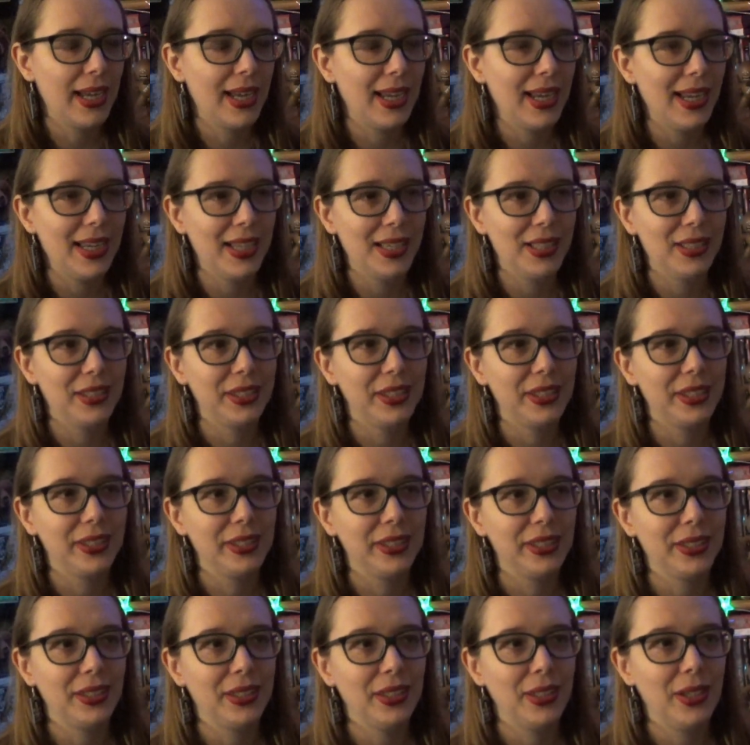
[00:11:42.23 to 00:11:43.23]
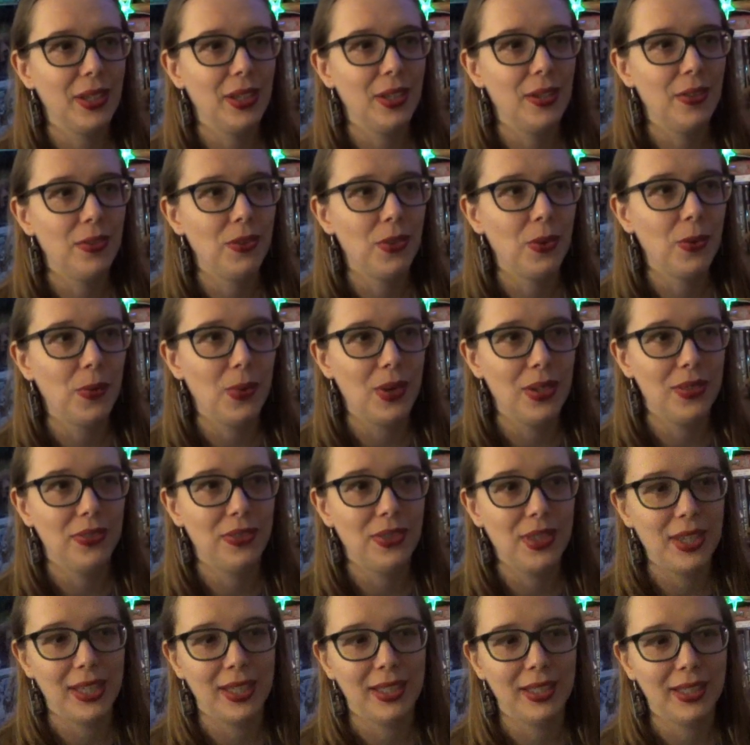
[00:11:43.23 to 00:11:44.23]
is the one
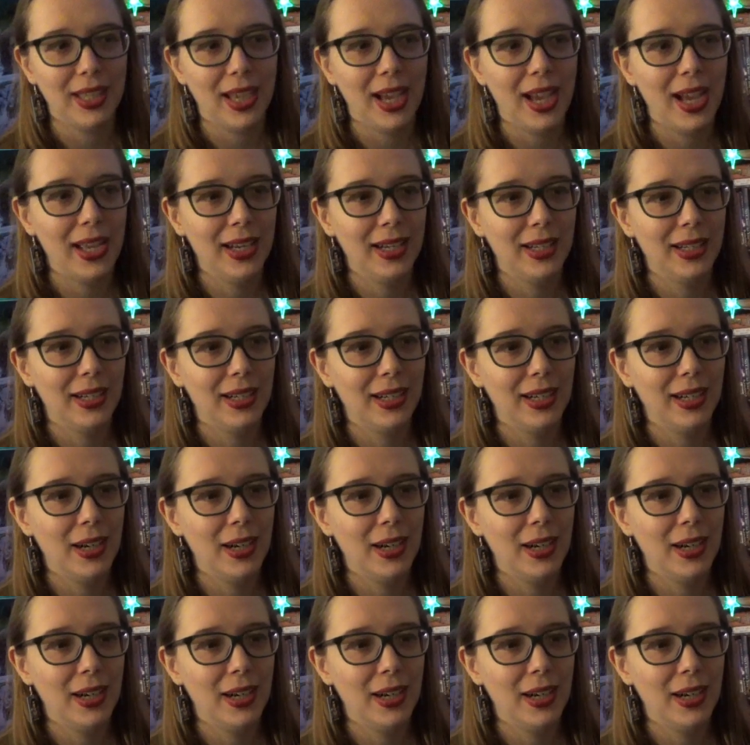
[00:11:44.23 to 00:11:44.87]
thing that